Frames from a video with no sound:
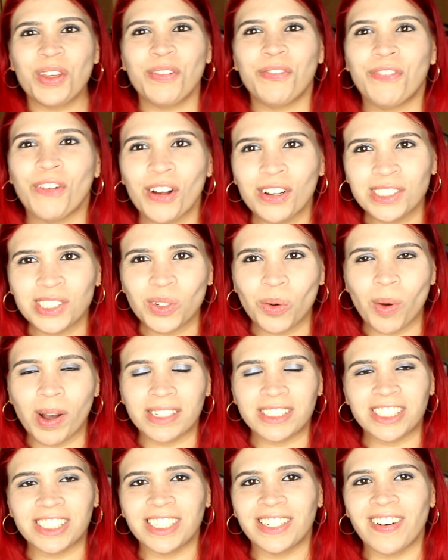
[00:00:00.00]
the first
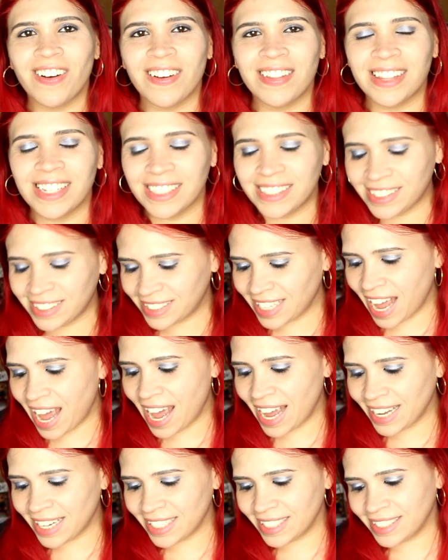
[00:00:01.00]
question on this
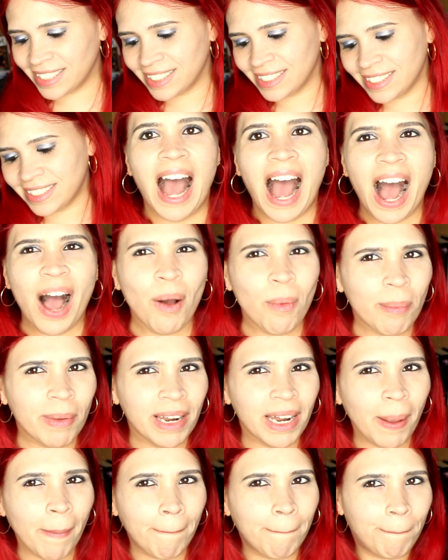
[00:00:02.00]
tag is, how
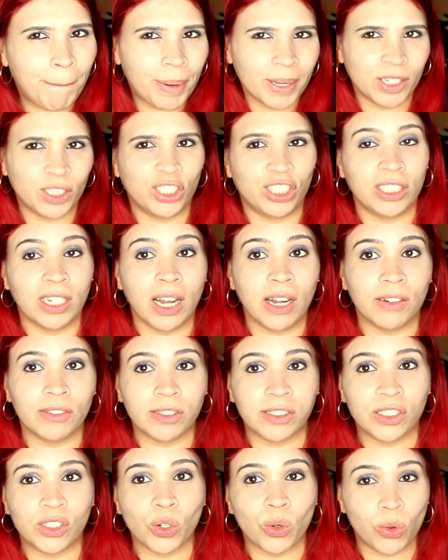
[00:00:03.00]
many
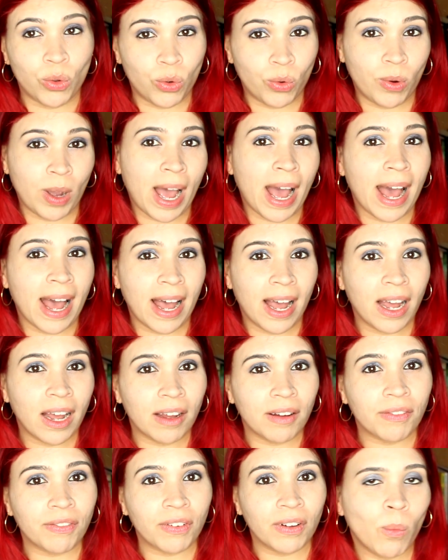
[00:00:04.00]
bookshelves do you
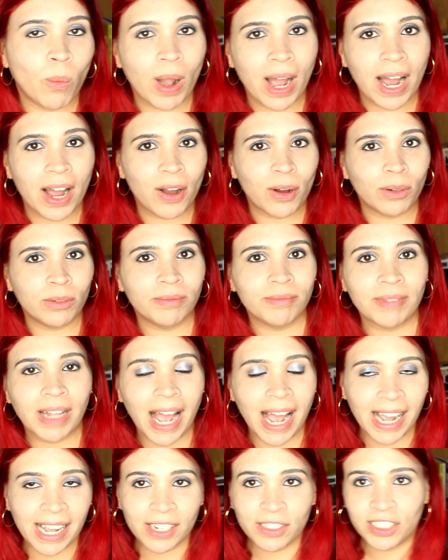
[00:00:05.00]
have? Well,
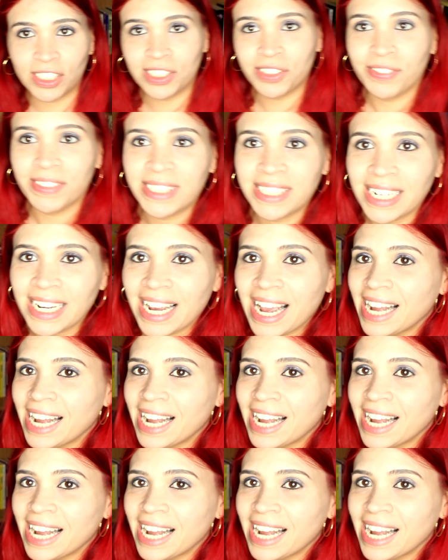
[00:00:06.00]
I just recently